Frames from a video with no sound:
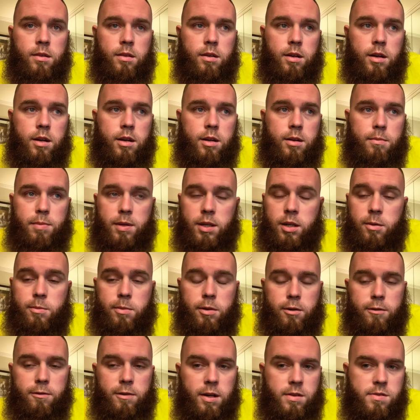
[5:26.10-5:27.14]

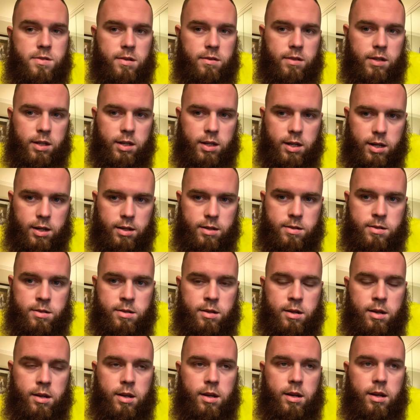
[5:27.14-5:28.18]
Peterbilt 579s
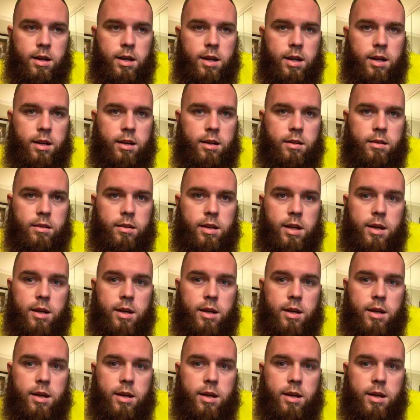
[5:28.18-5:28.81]
and